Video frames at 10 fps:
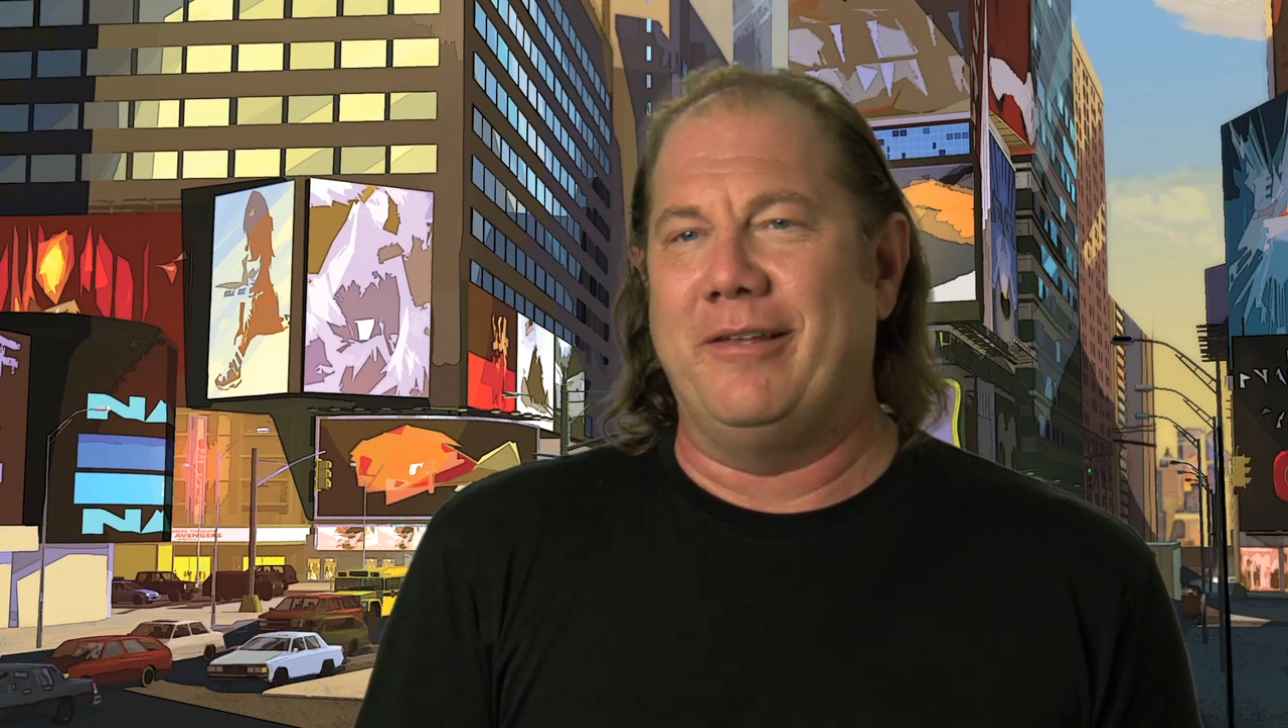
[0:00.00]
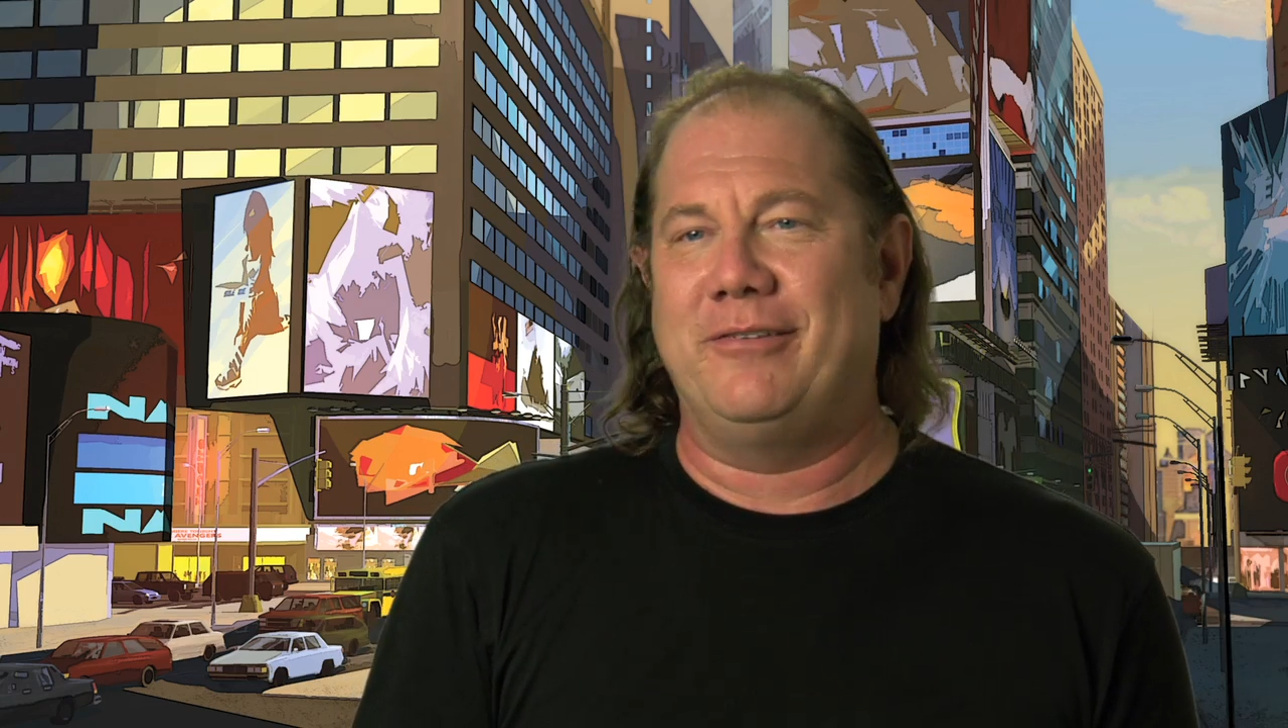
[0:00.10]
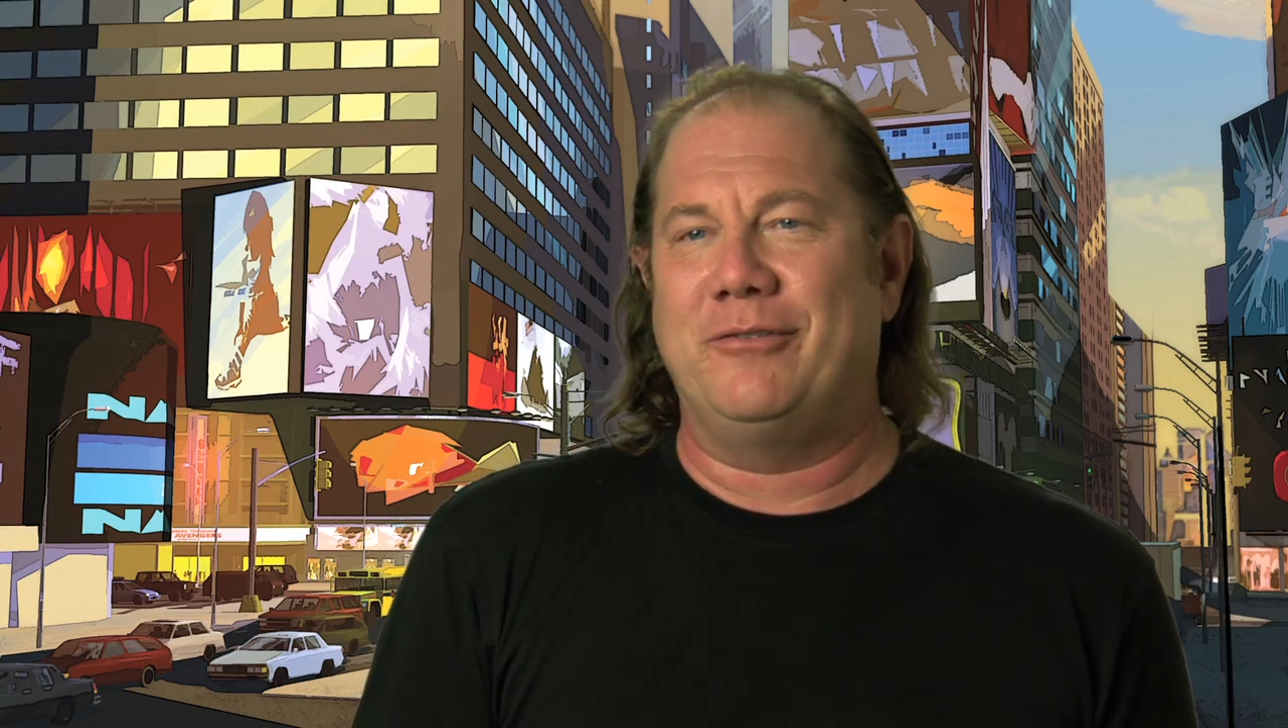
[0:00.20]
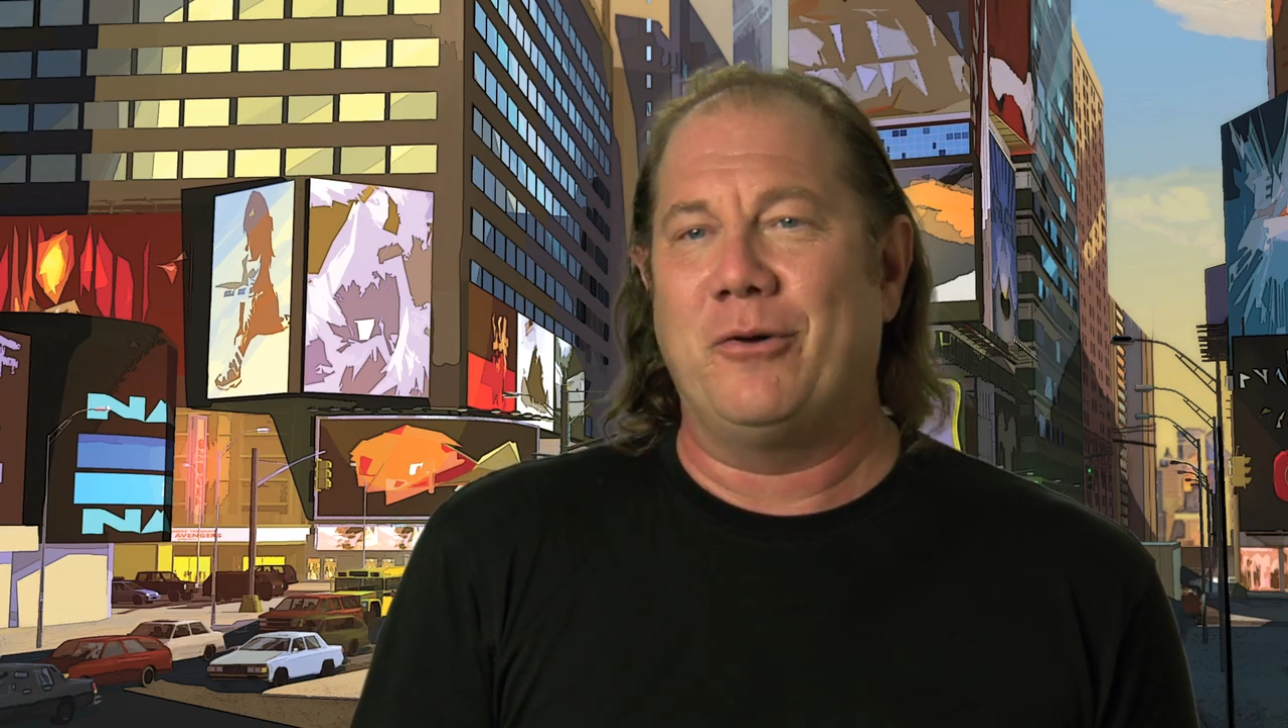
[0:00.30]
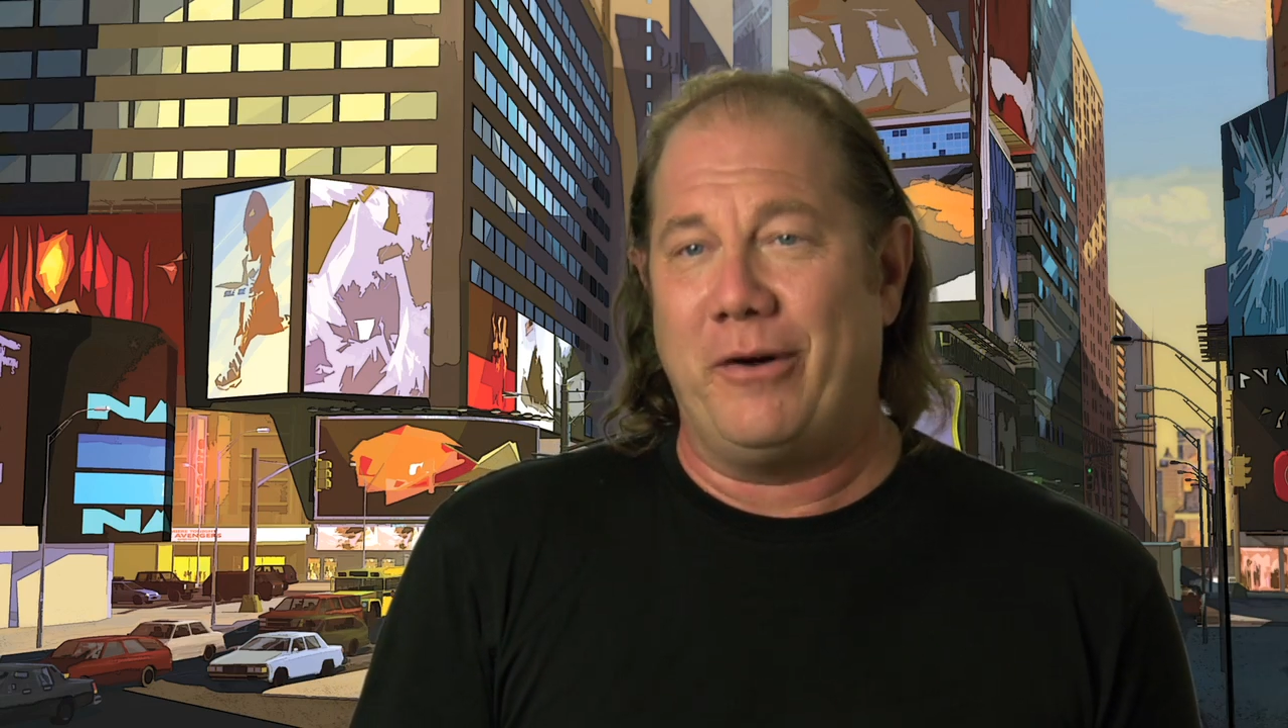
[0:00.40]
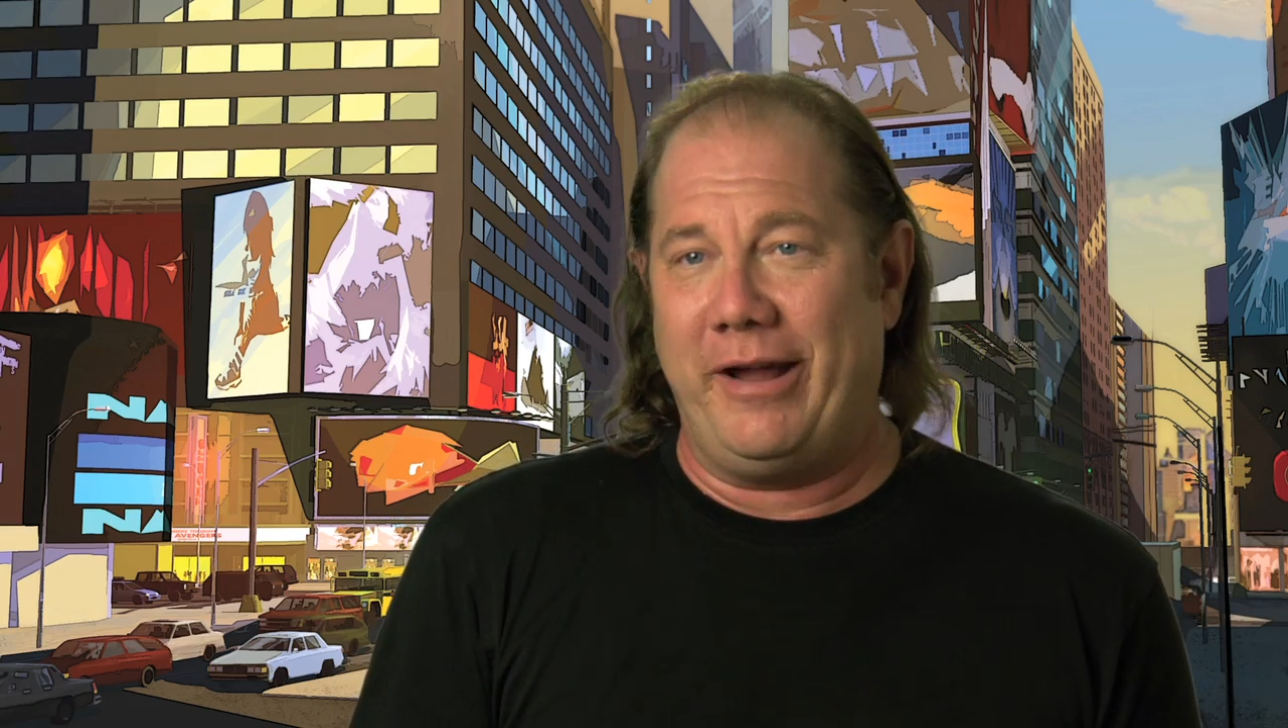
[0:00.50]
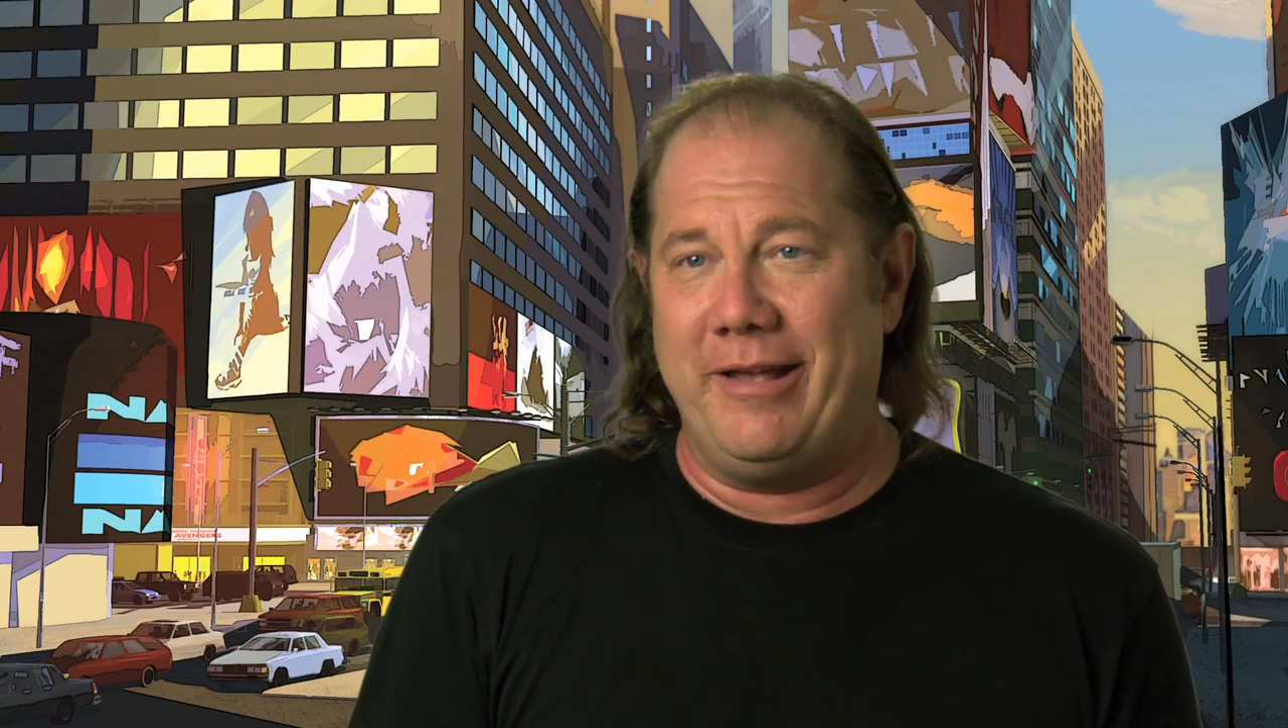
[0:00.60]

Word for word: story